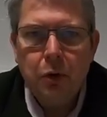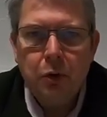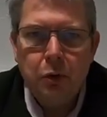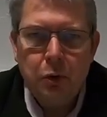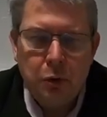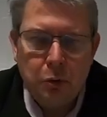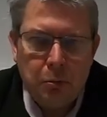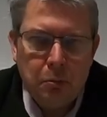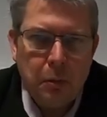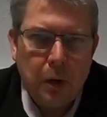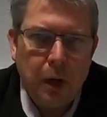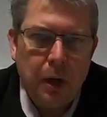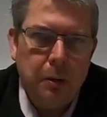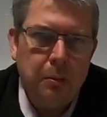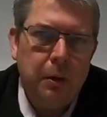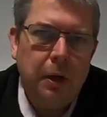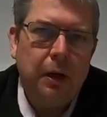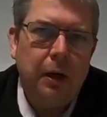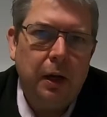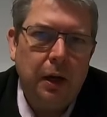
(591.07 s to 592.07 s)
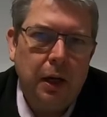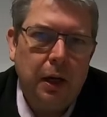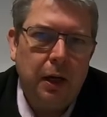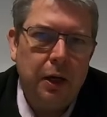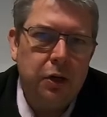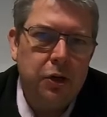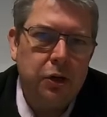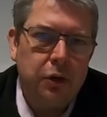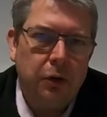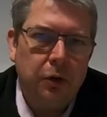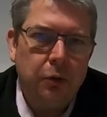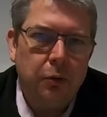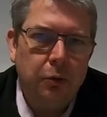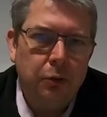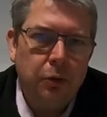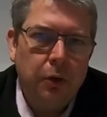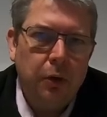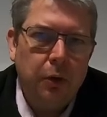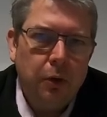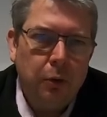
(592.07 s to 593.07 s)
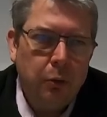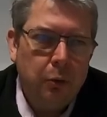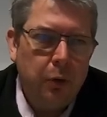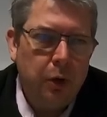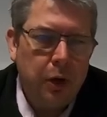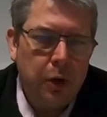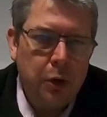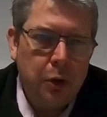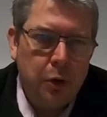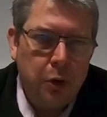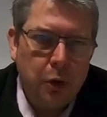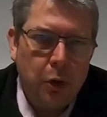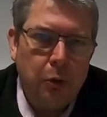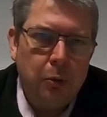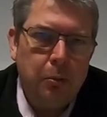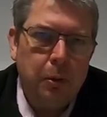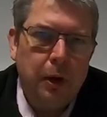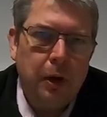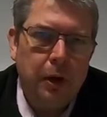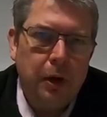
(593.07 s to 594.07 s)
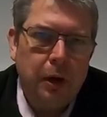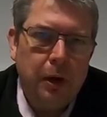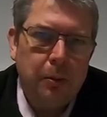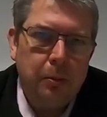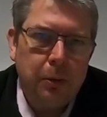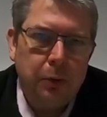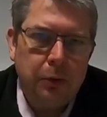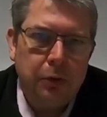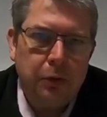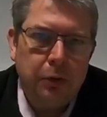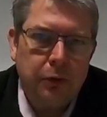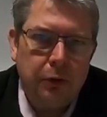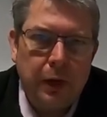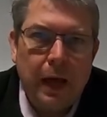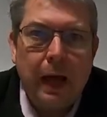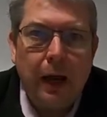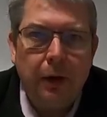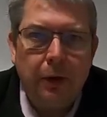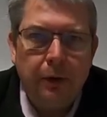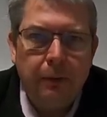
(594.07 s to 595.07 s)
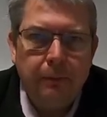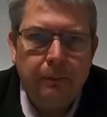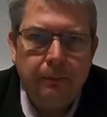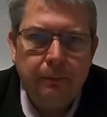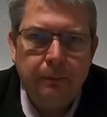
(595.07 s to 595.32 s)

you may be getting issues with it not being able to scan.